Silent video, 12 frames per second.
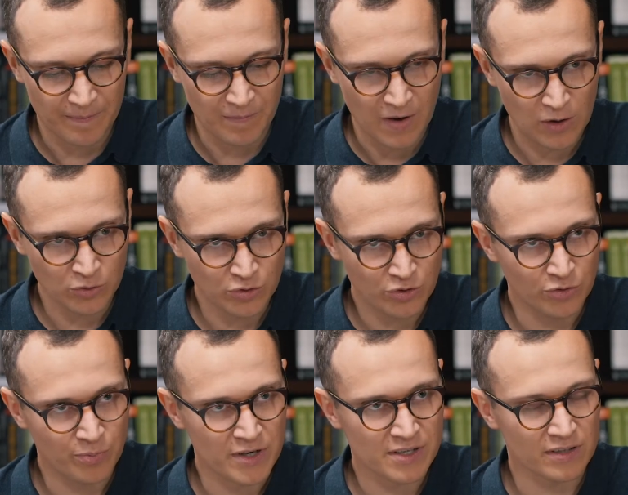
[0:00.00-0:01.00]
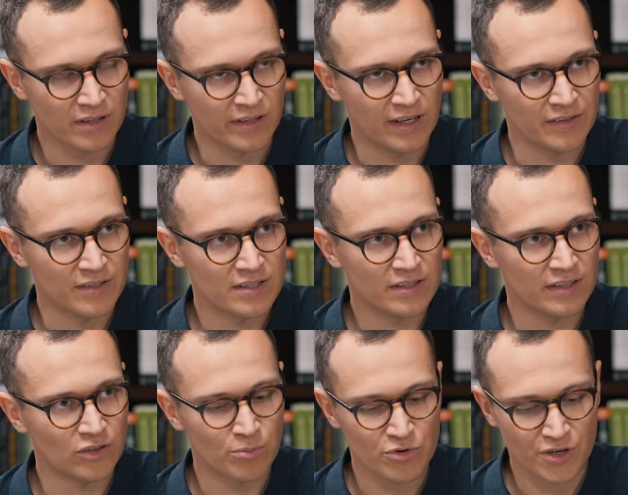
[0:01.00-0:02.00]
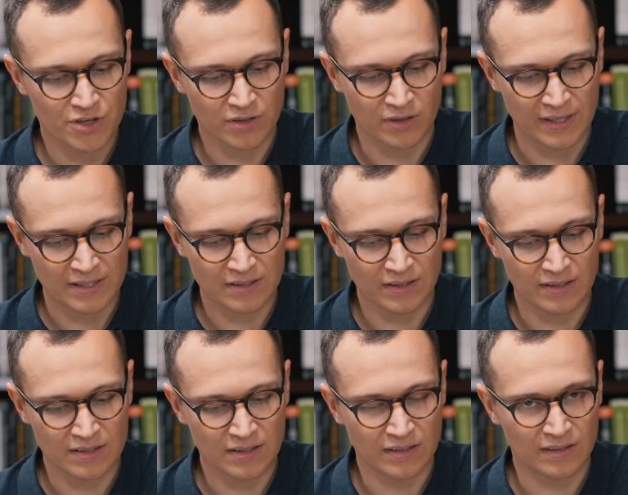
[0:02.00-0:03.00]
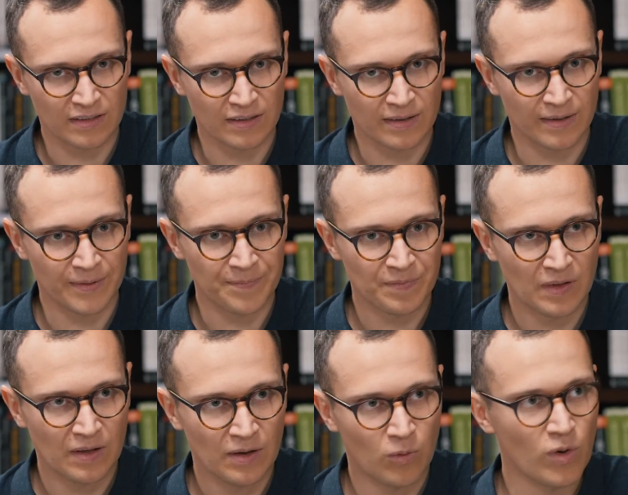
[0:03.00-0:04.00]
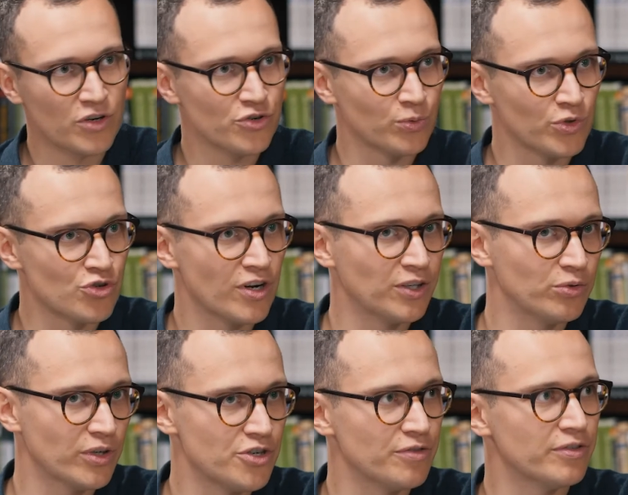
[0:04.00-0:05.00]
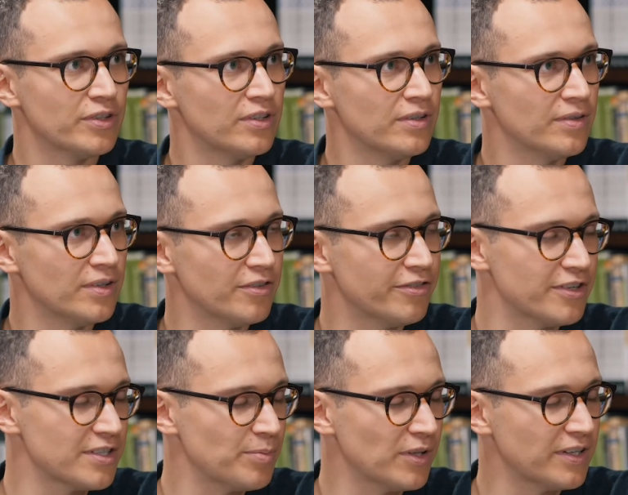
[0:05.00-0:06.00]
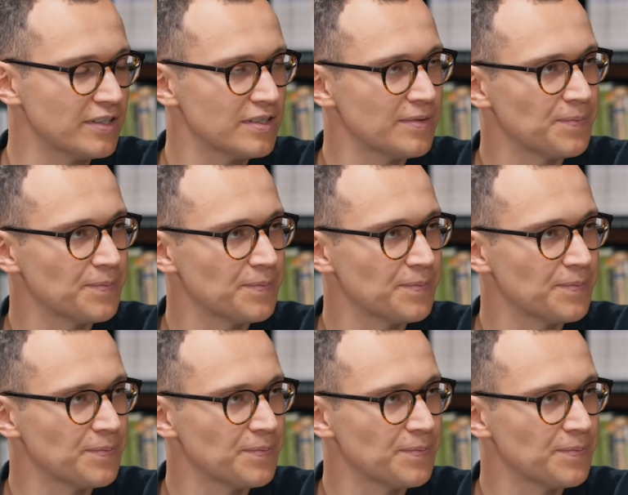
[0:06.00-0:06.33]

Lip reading: How do you personally understand operational excellence and why should we try to achieve it in the first place?